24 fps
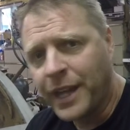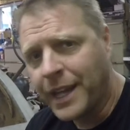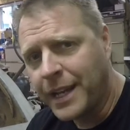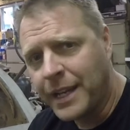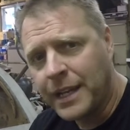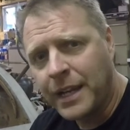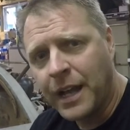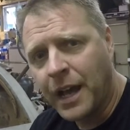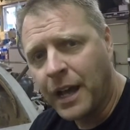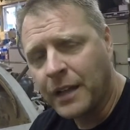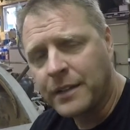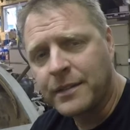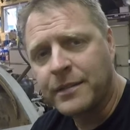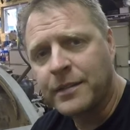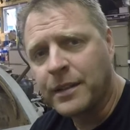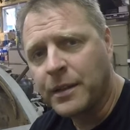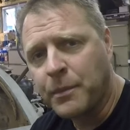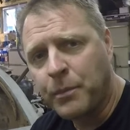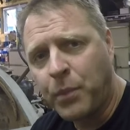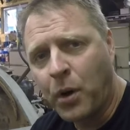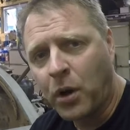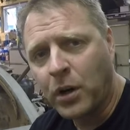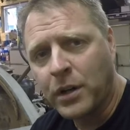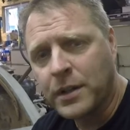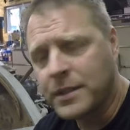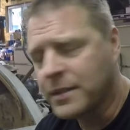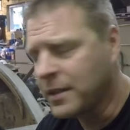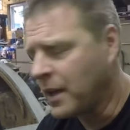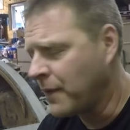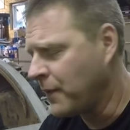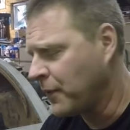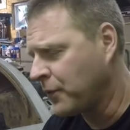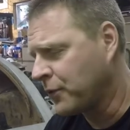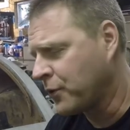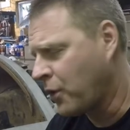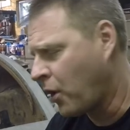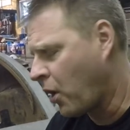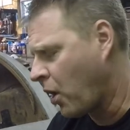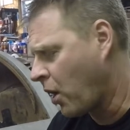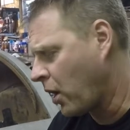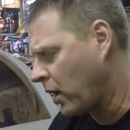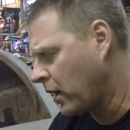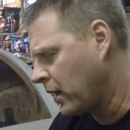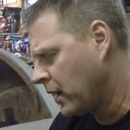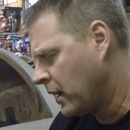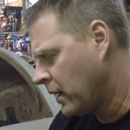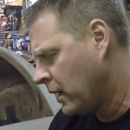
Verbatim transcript: and nuts and parts on this car.